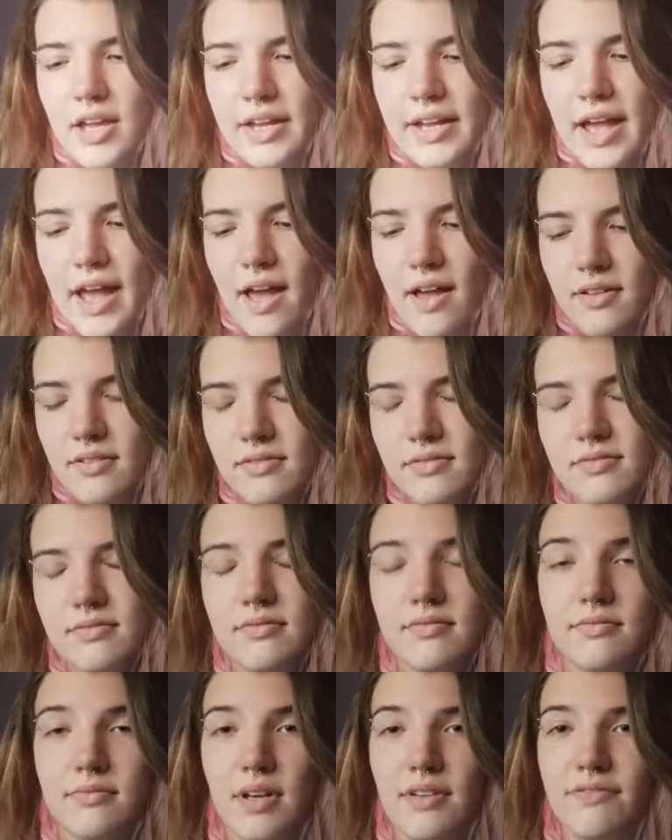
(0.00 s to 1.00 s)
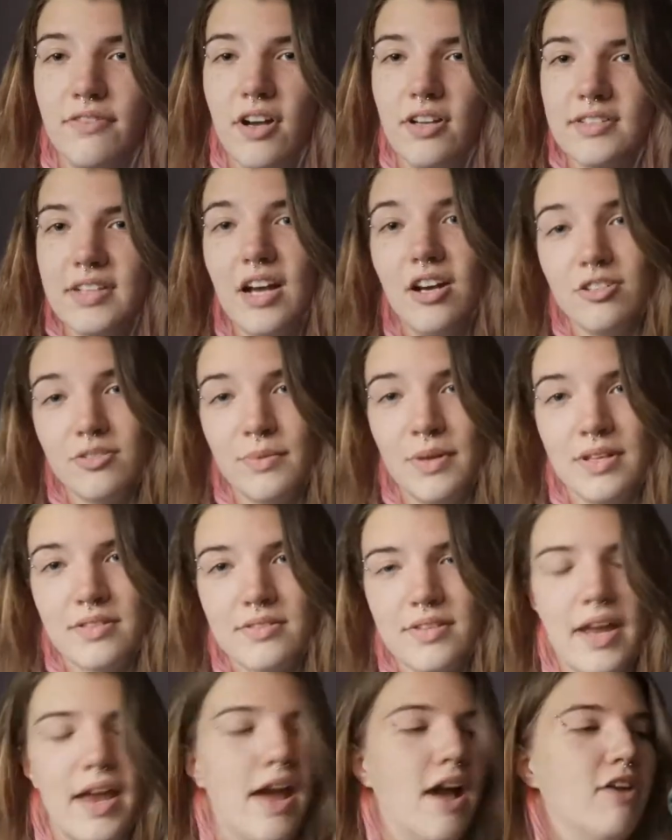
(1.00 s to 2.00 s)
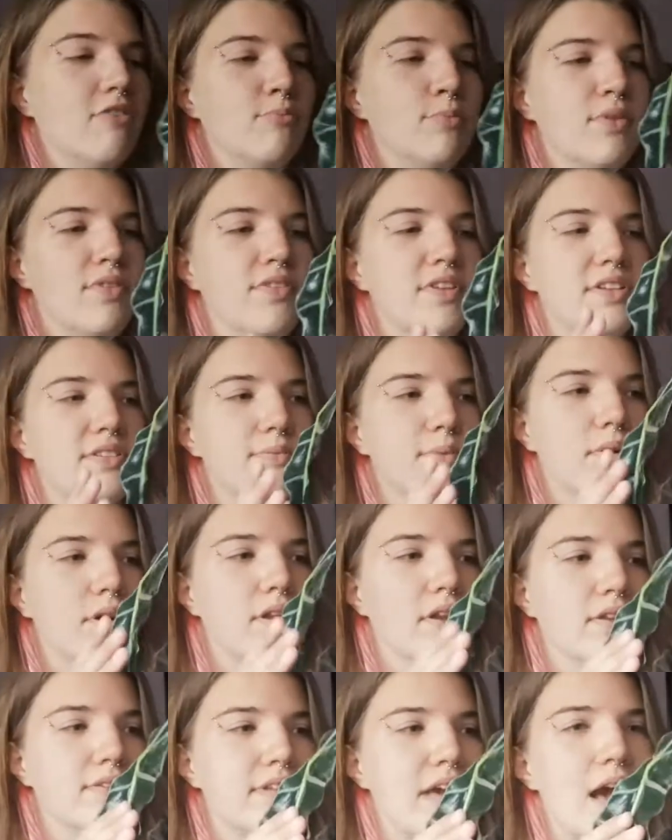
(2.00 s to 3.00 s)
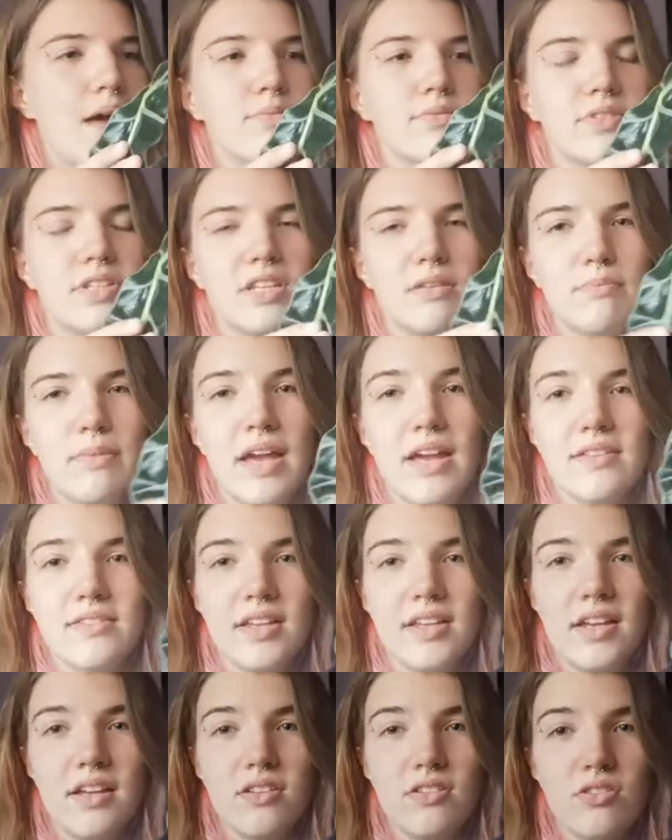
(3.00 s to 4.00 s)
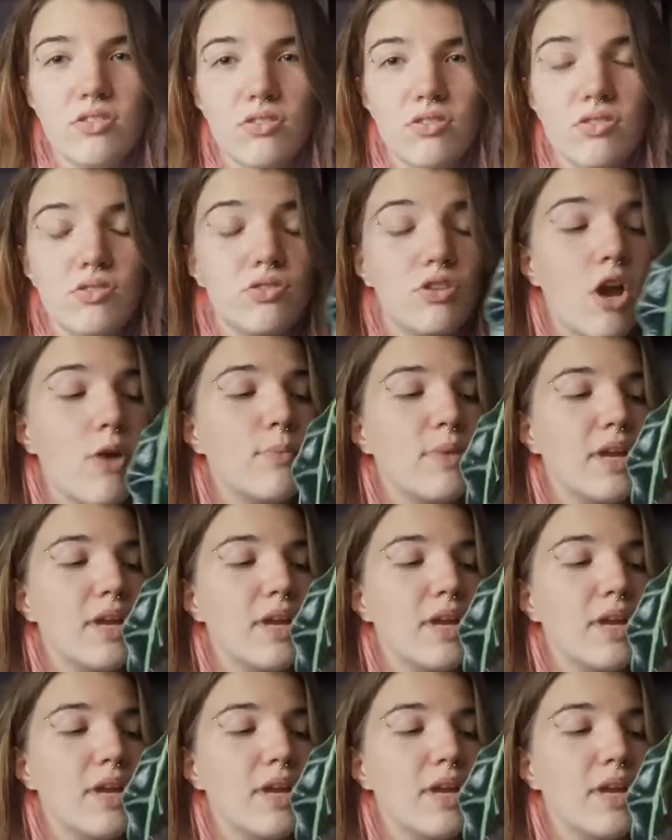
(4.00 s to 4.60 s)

Yeah, my first houseplants I have, but this one is absolutely amazing. She's got so